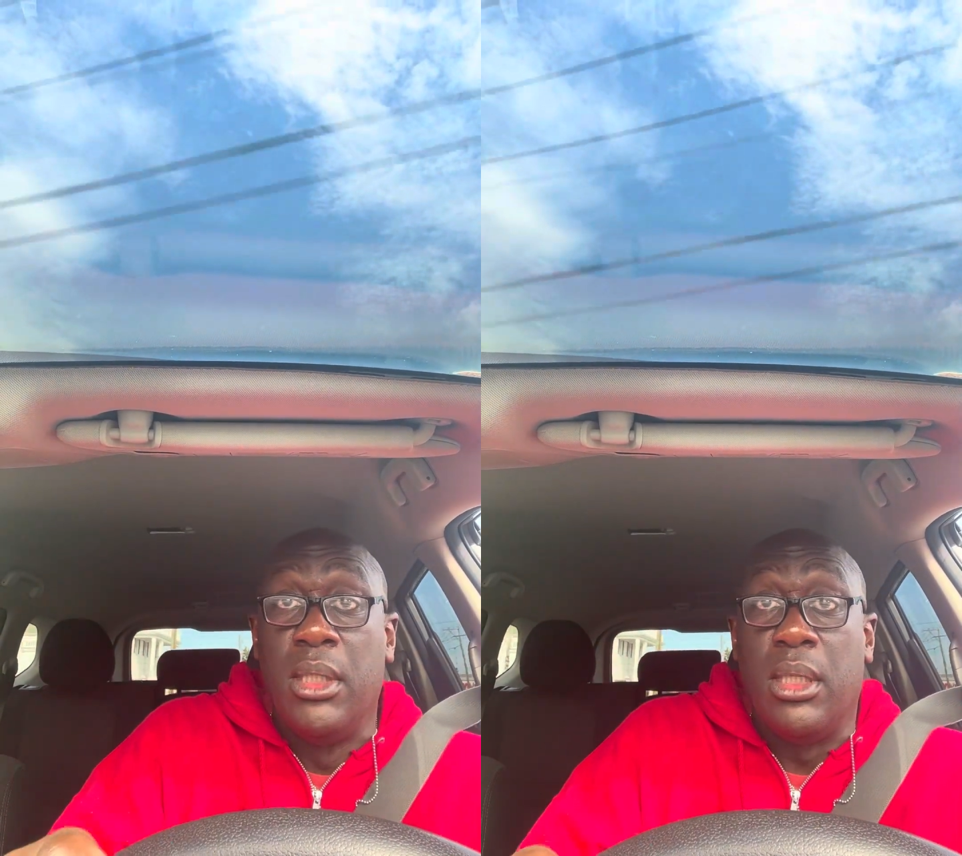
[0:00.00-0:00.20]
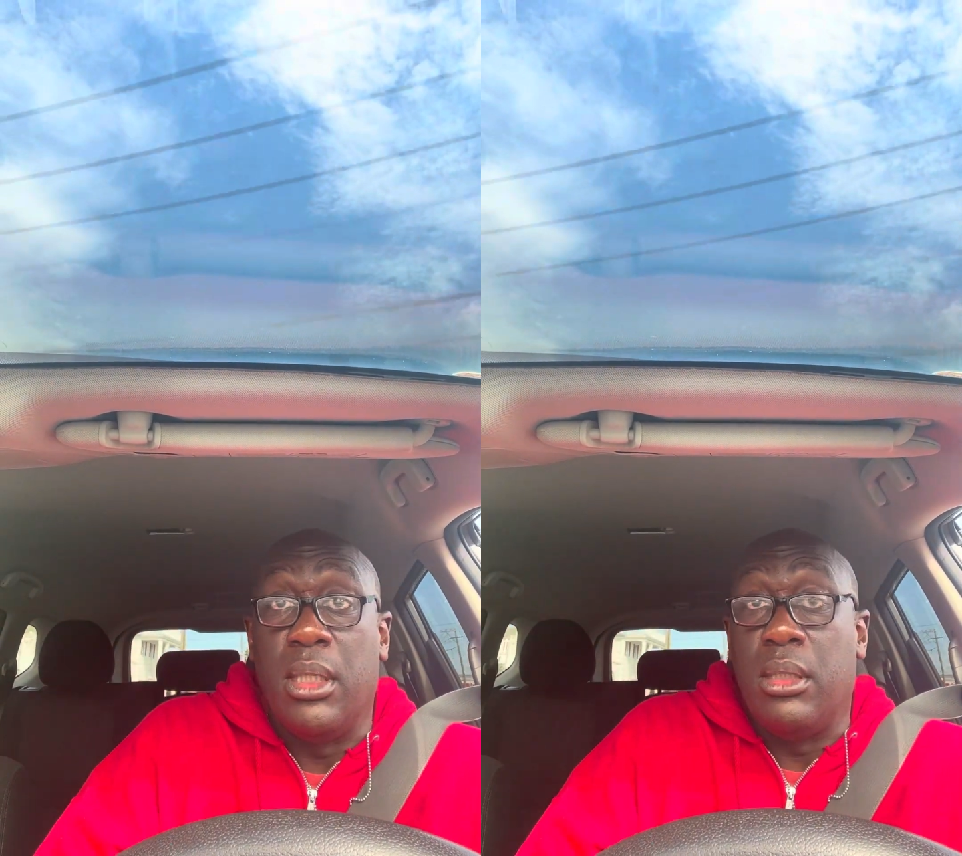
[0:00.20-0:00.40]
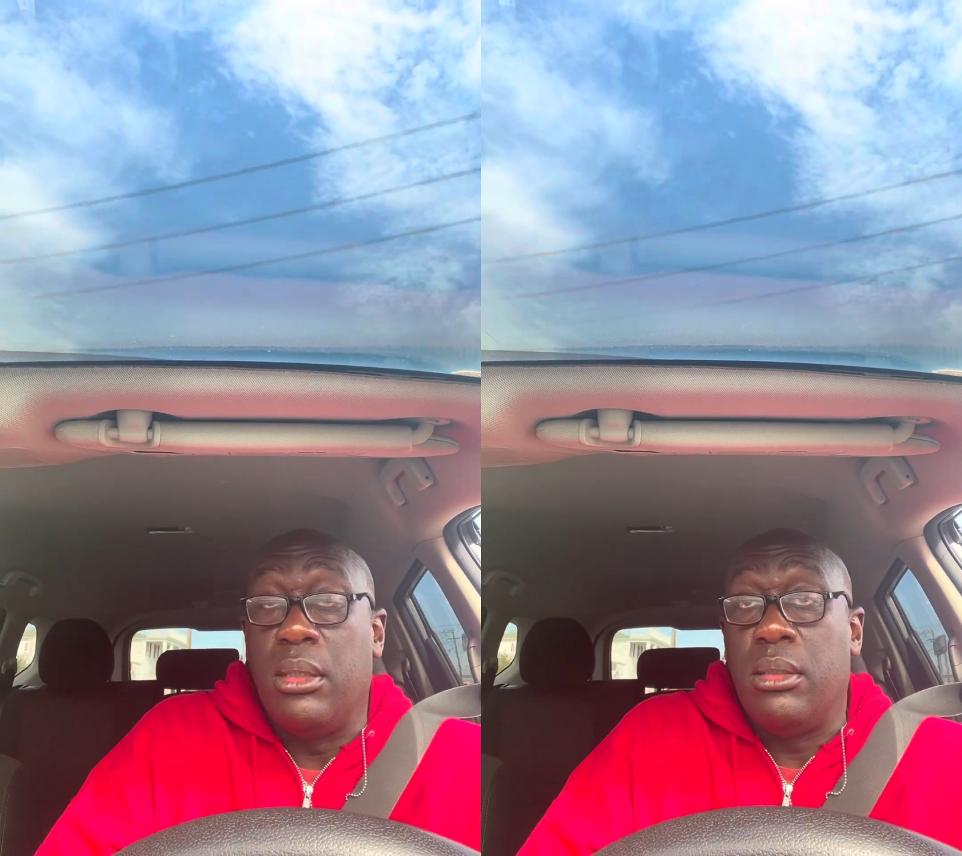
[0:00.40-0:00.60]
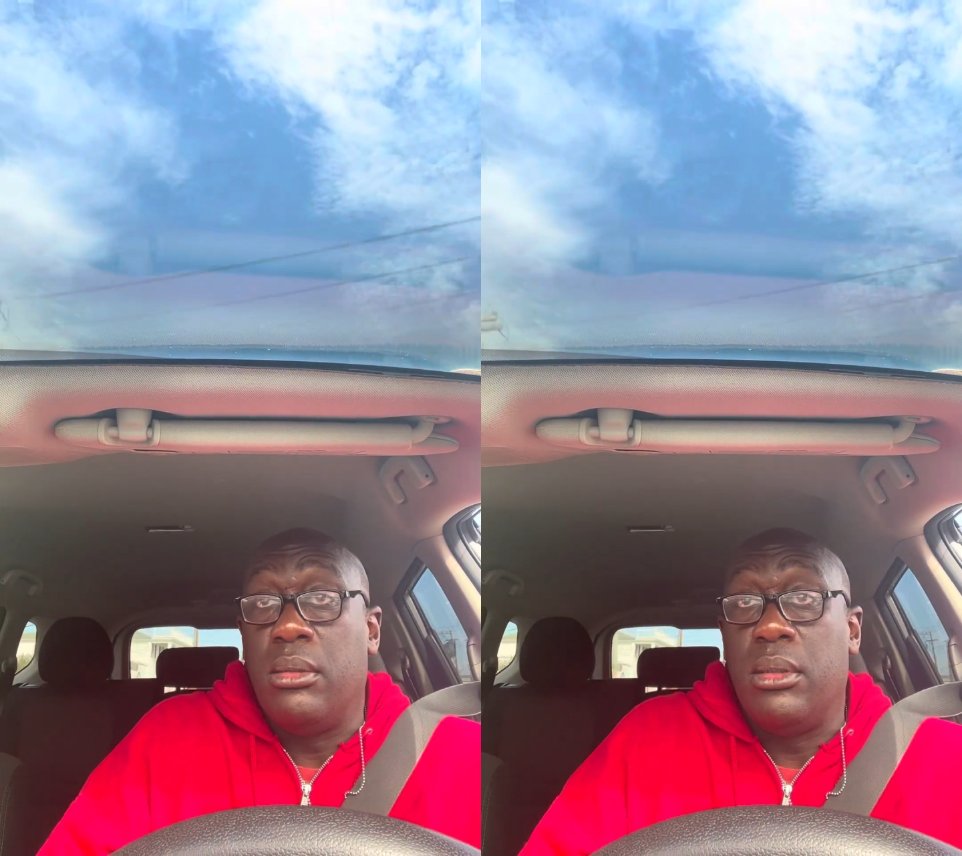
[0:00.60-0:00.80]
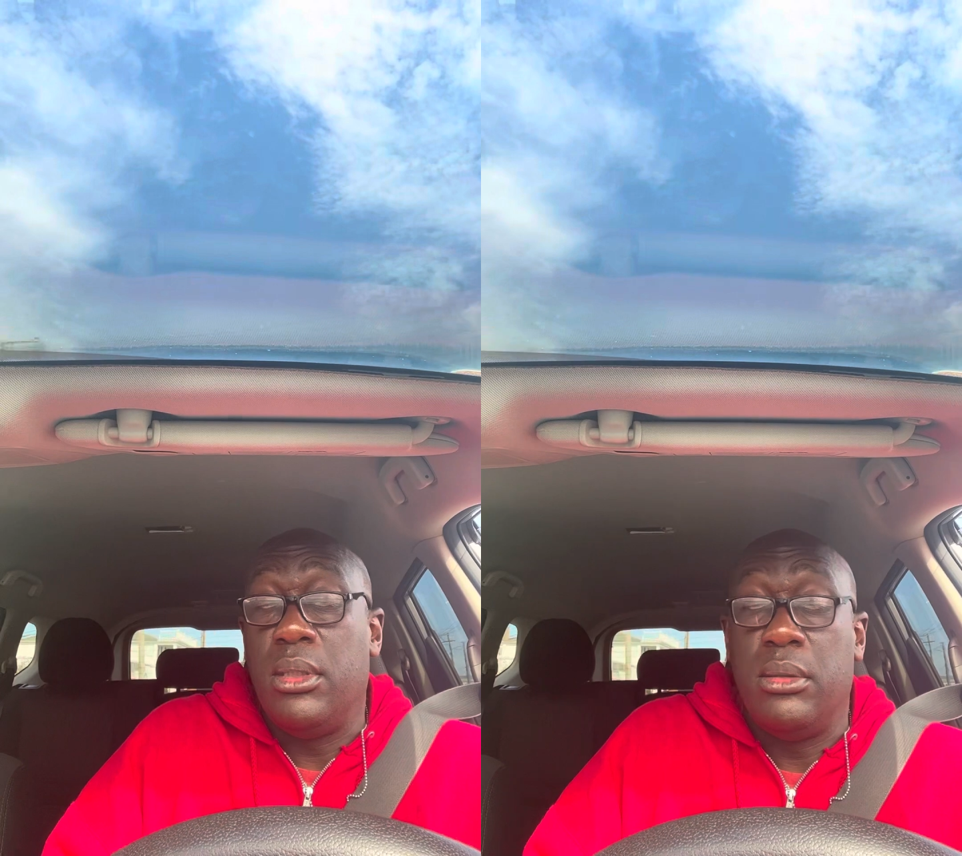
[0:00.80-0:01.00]

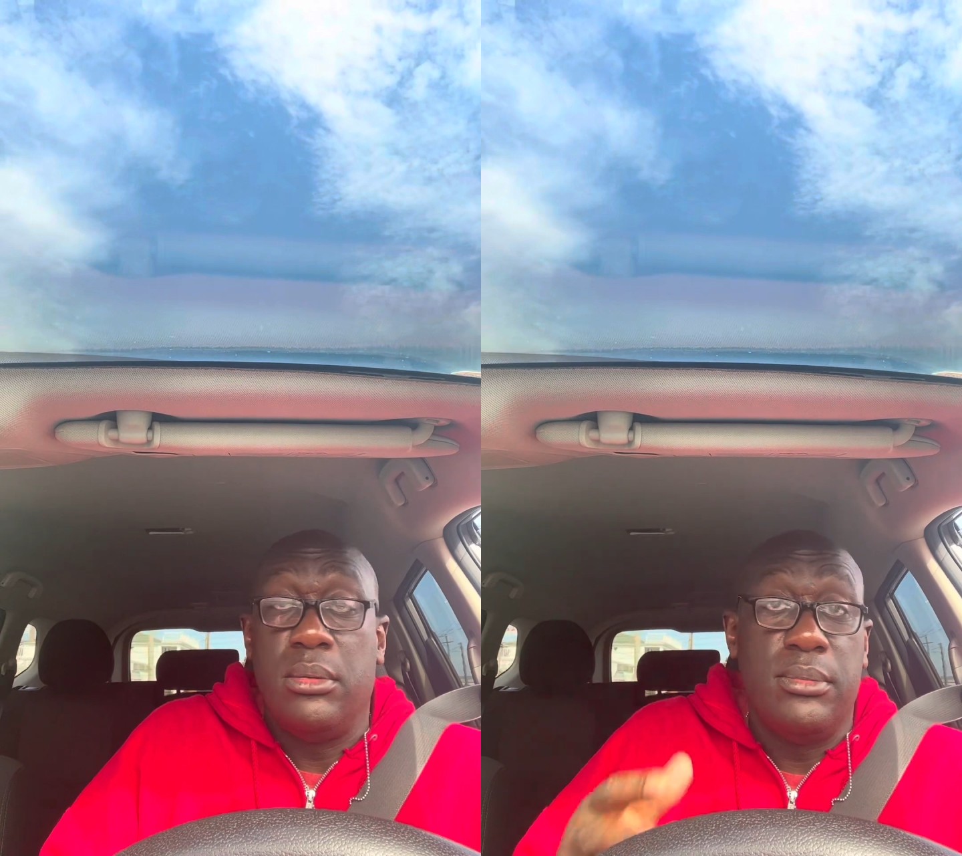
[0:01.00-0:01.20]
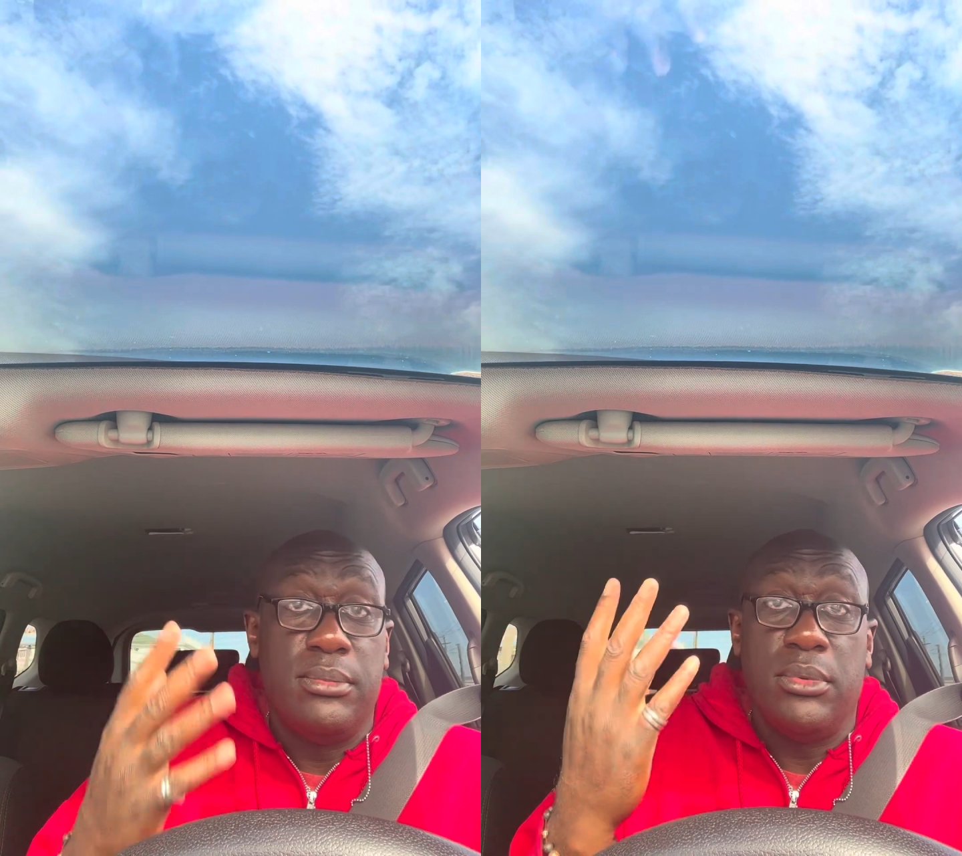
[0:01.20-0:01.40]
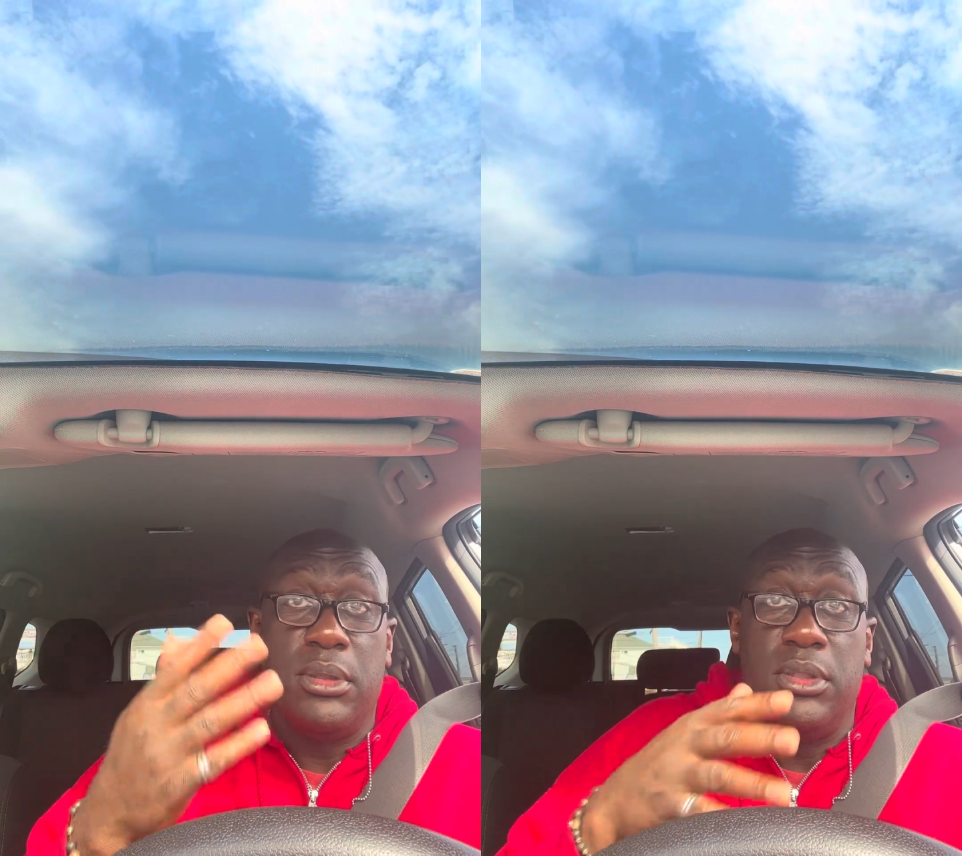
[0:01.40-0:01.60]
And